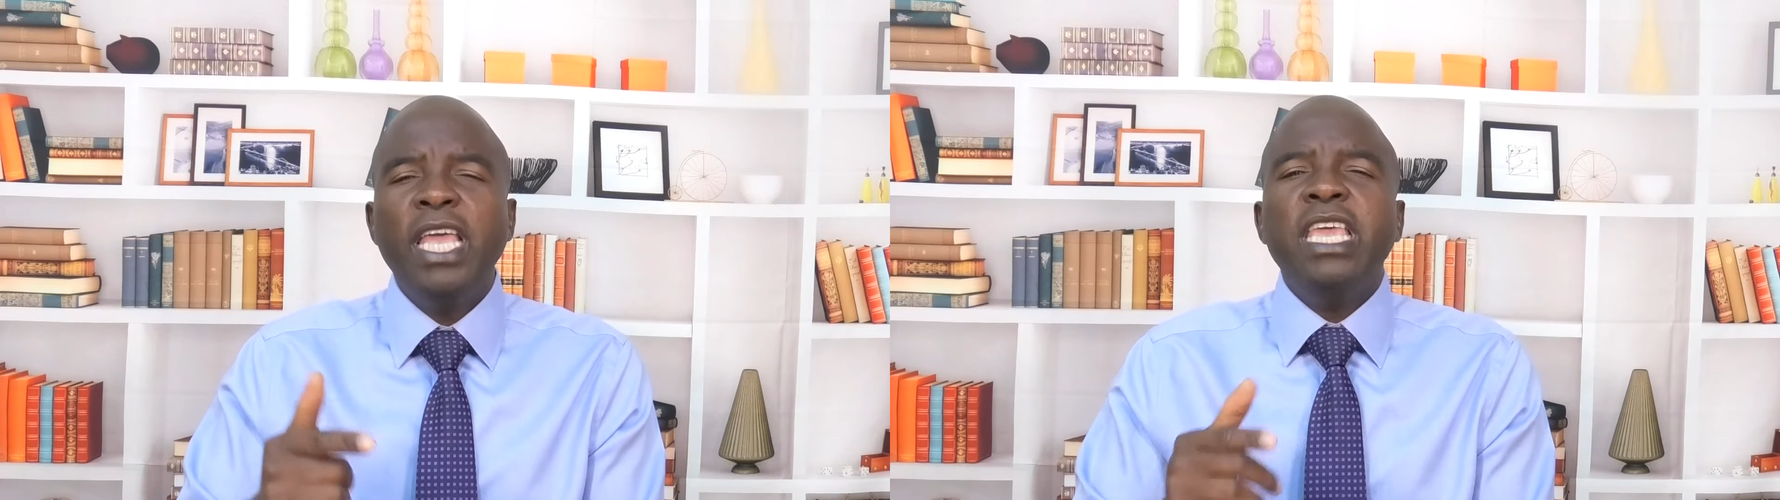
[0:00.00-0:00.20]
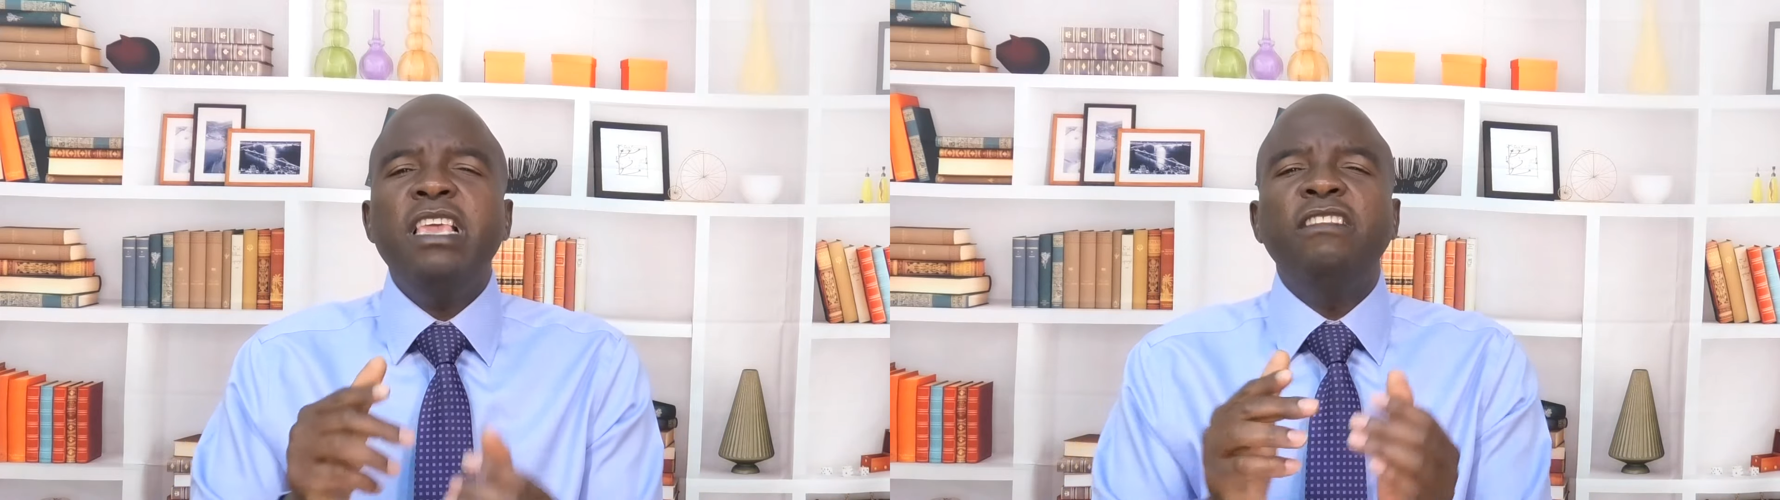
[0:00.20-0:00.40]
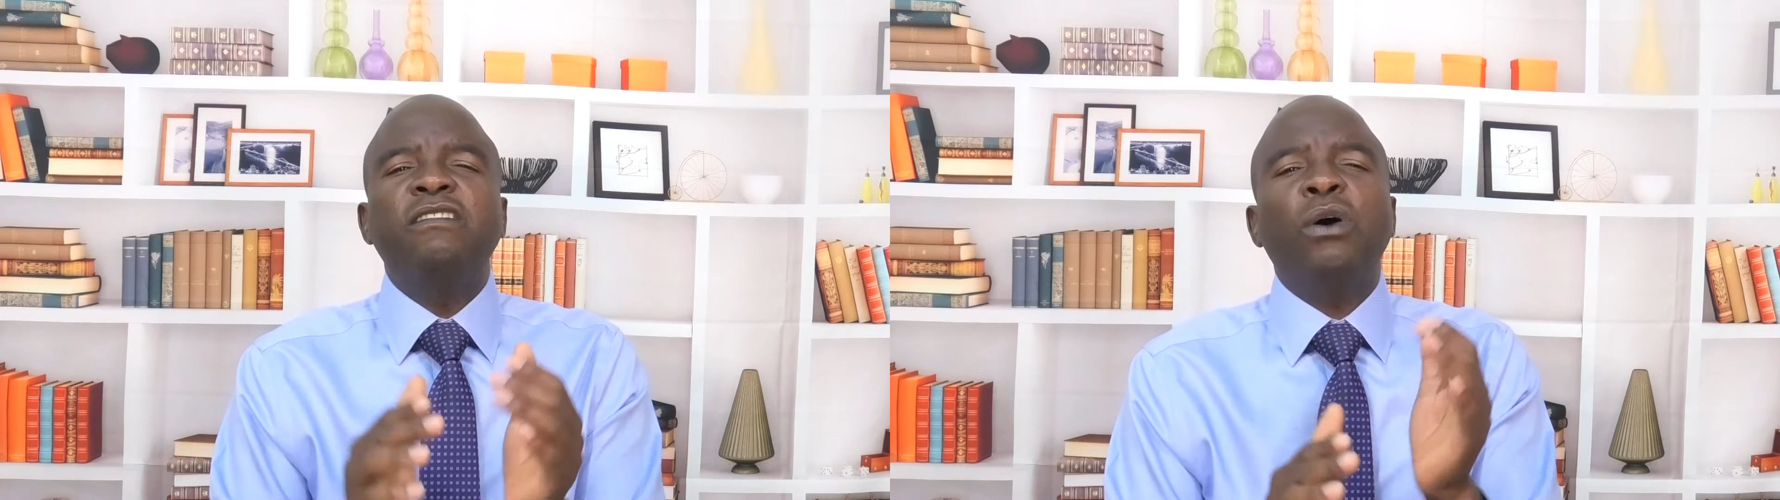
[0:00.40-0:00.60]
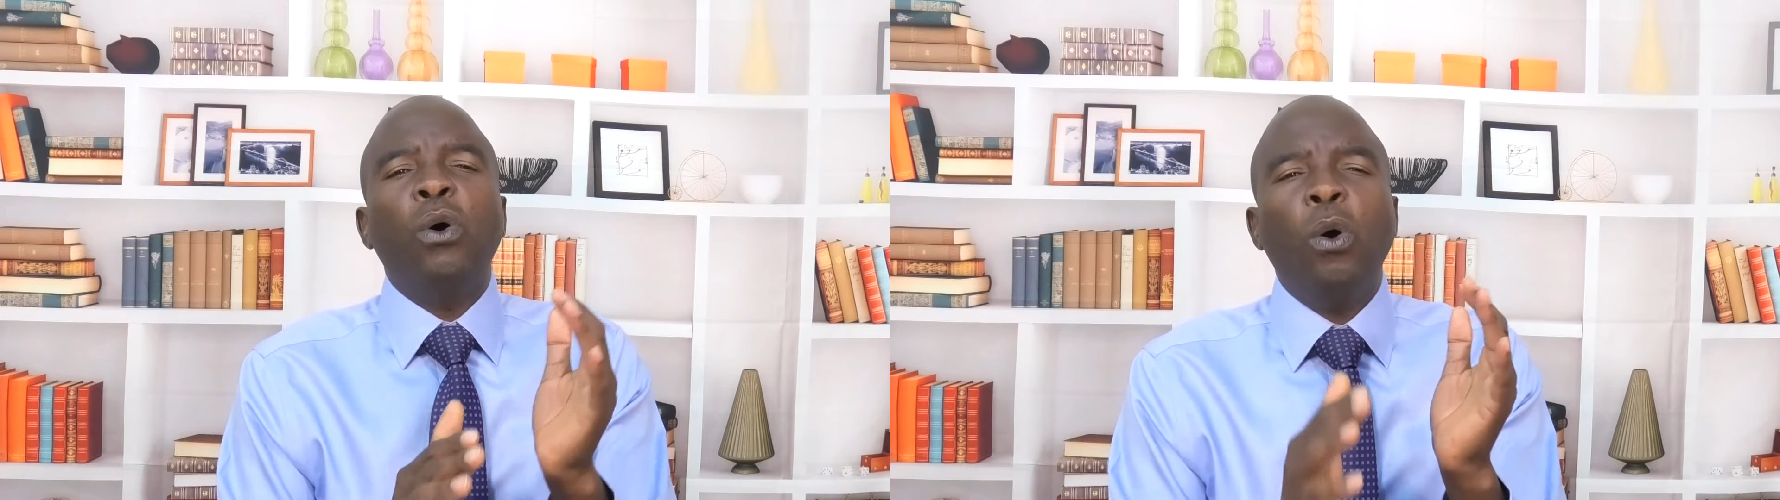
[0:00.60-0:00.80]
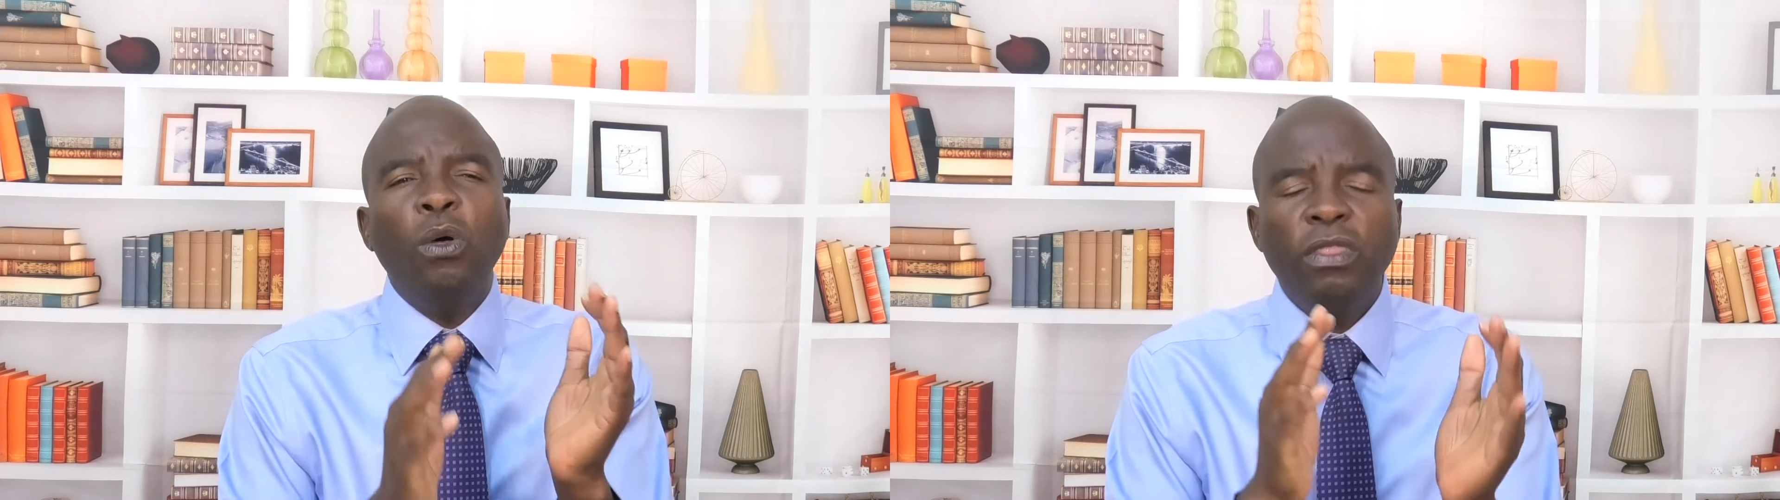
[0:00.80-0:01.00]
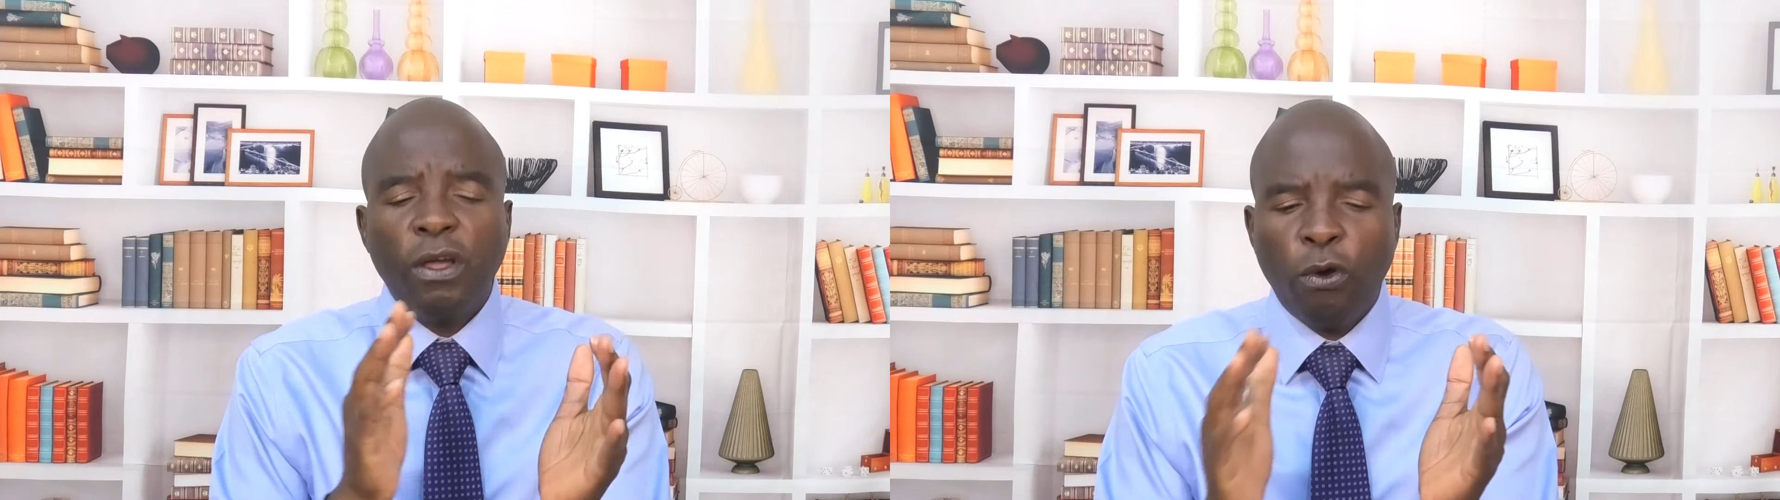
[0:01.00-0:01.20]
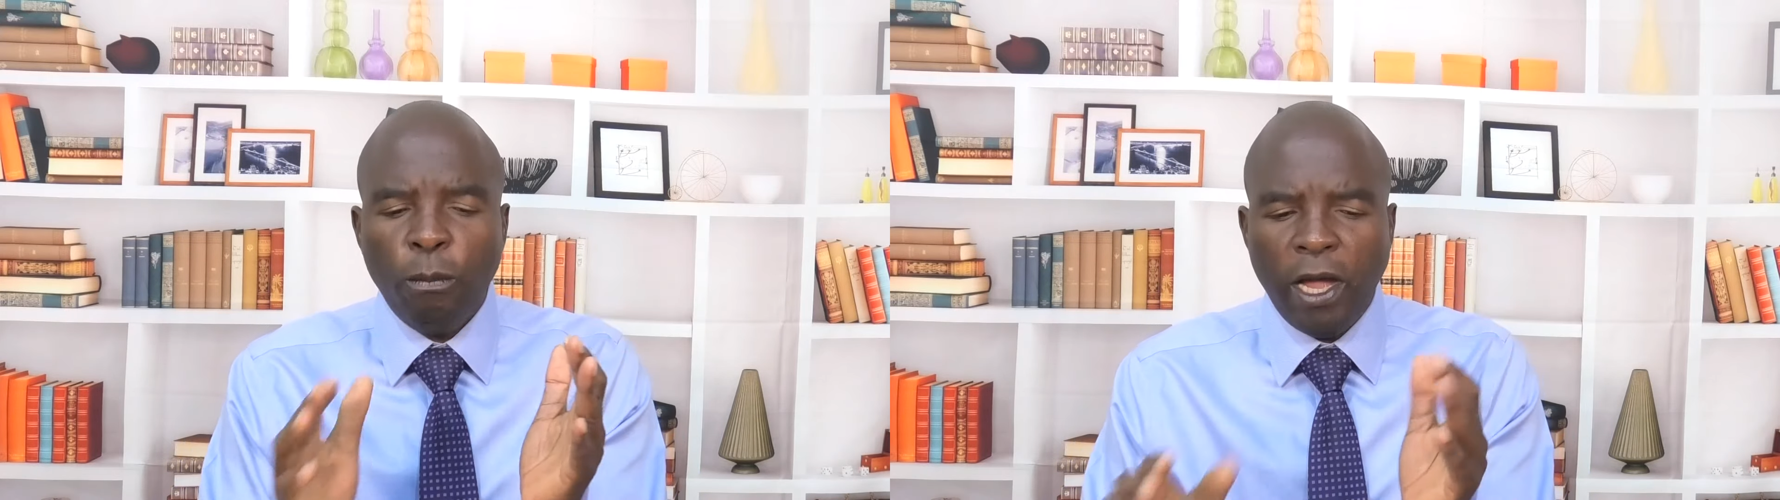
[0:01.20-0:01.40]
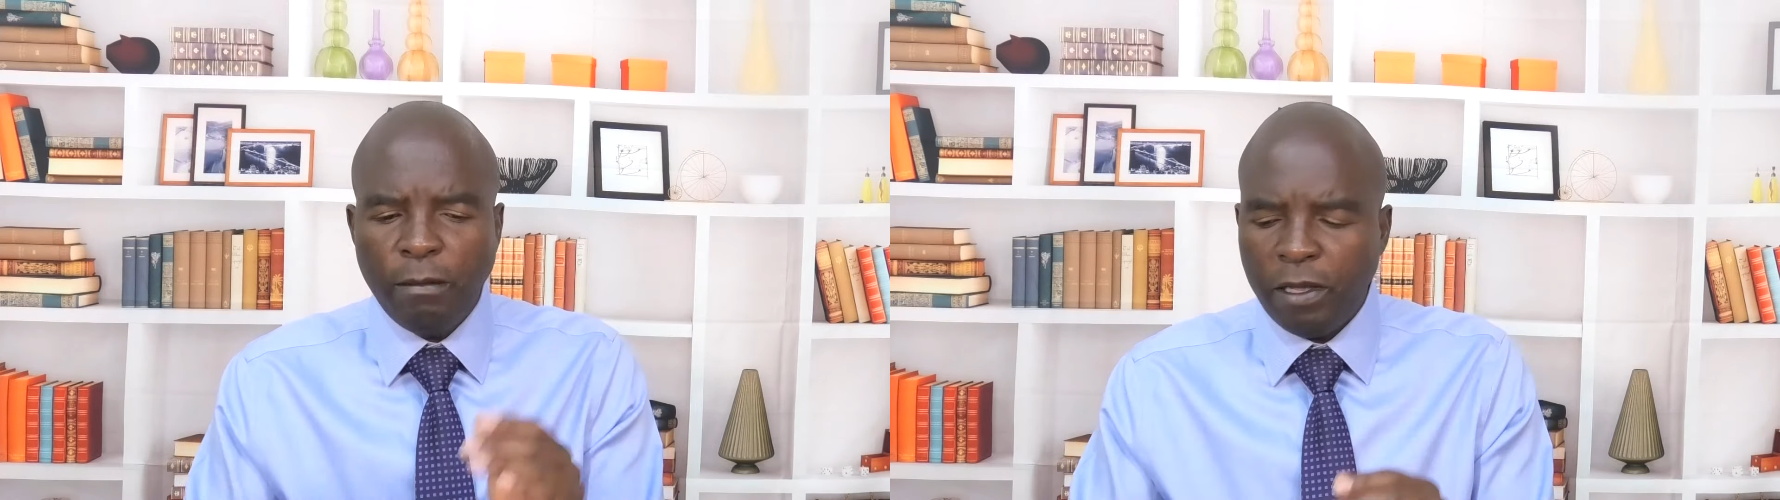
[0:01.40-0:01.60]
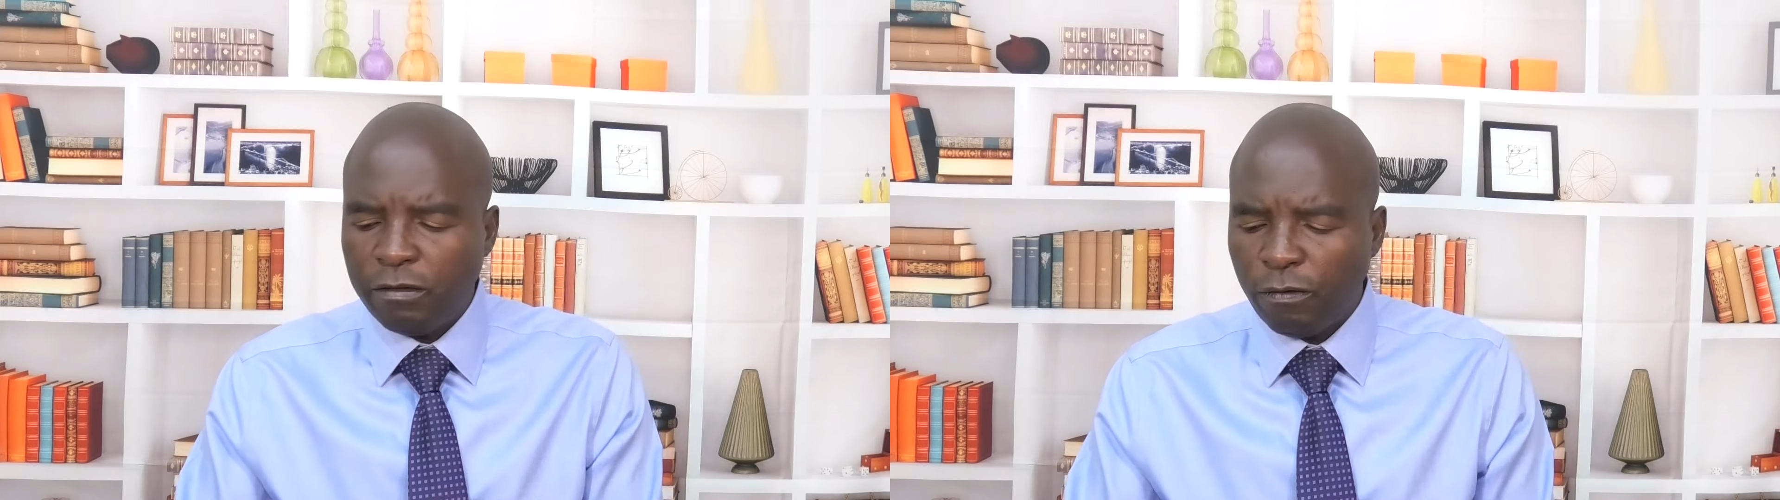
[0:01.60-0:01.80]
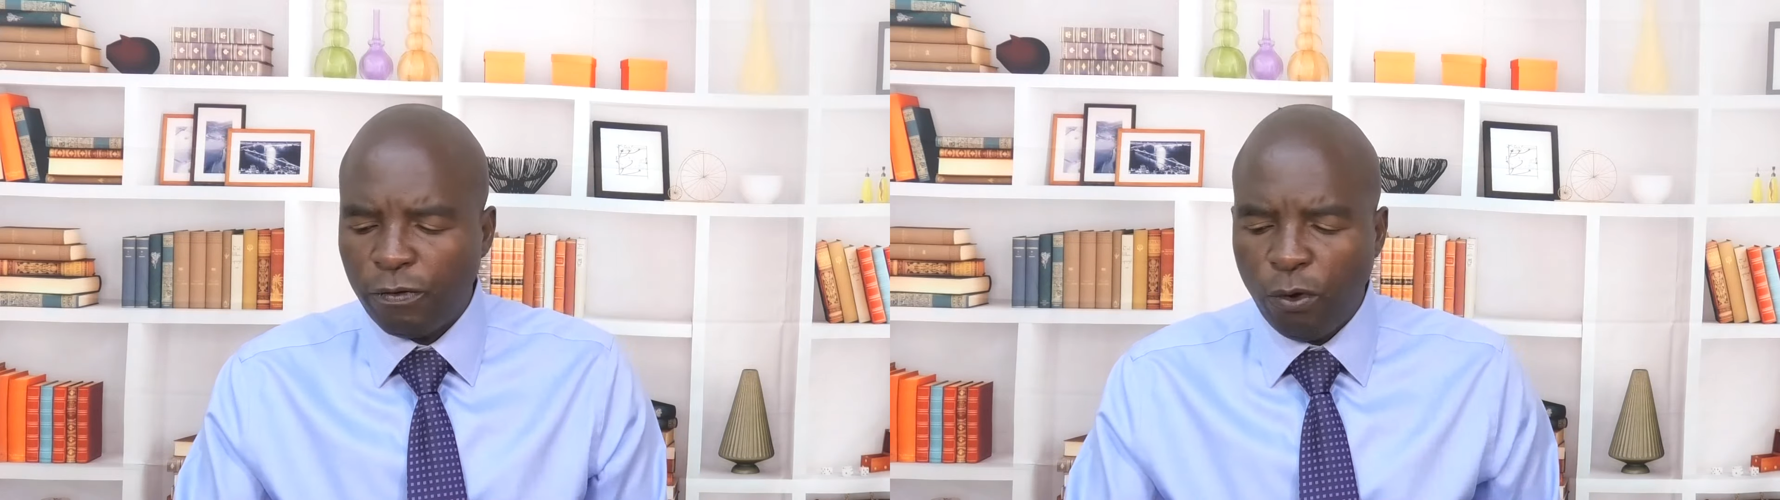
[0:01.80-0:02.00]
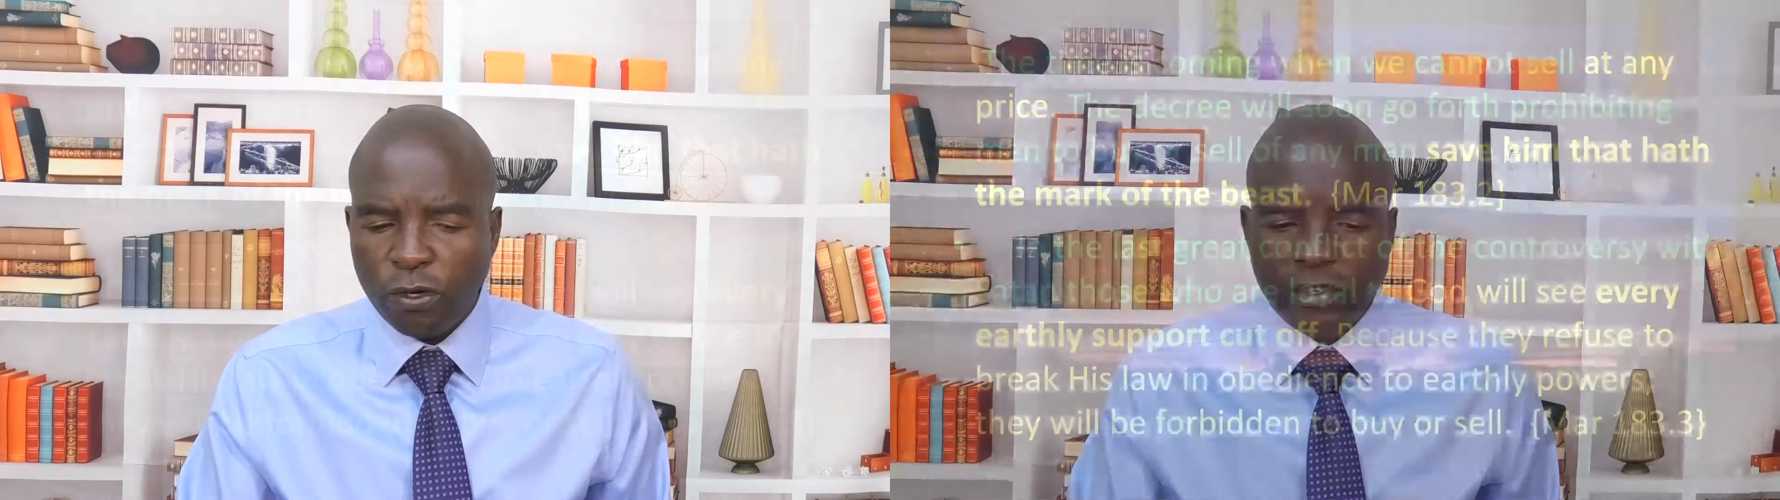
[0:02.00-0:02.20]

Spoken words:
is on the commandments of God.